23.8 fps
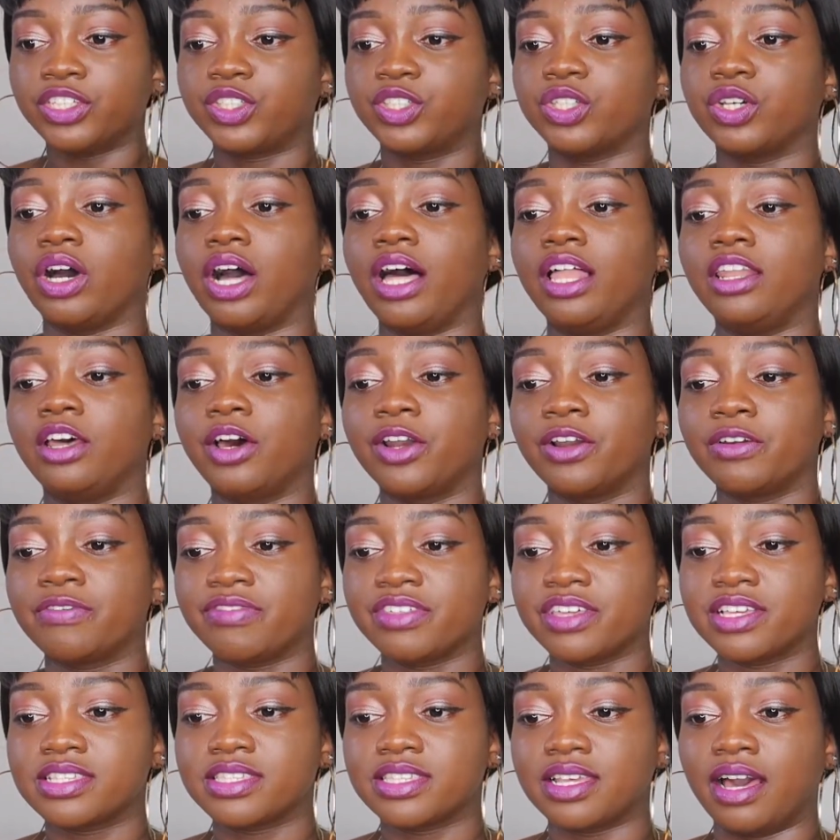So a lot of
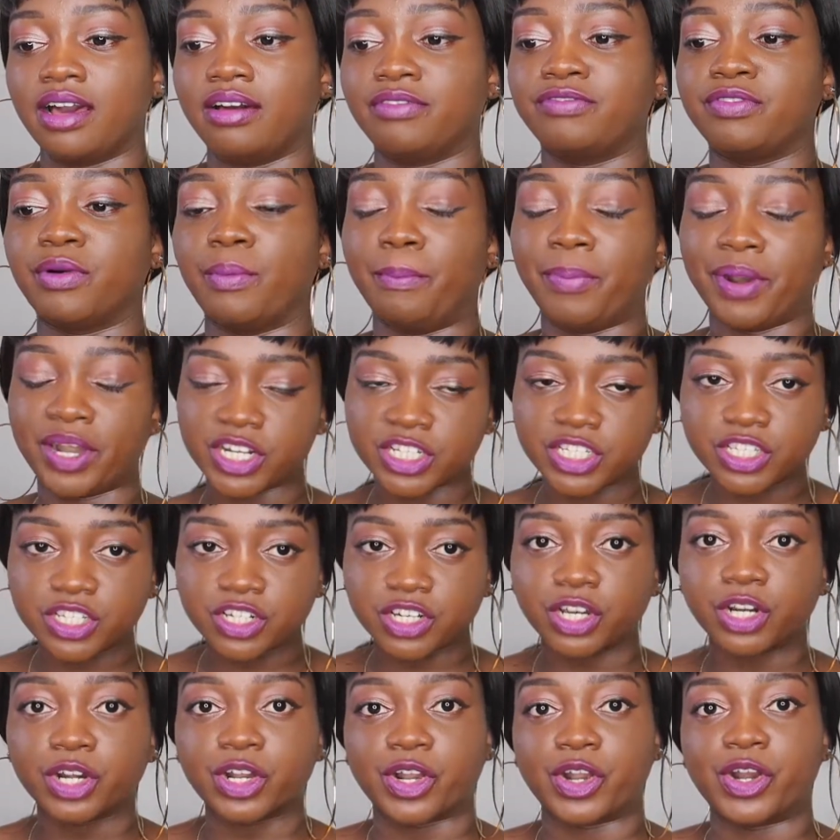these are for
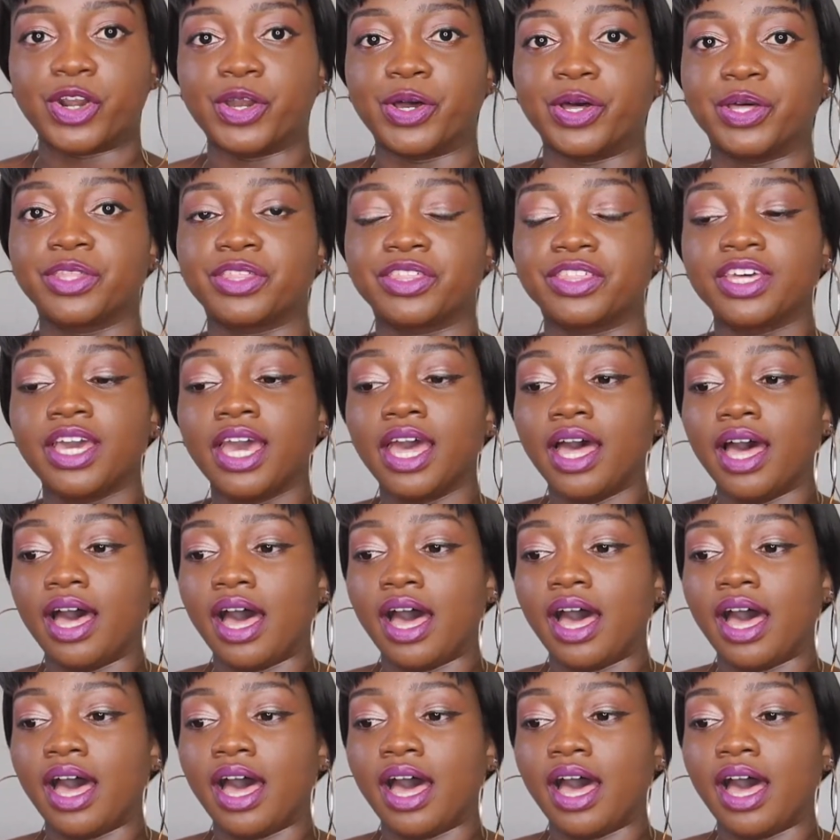personal growth,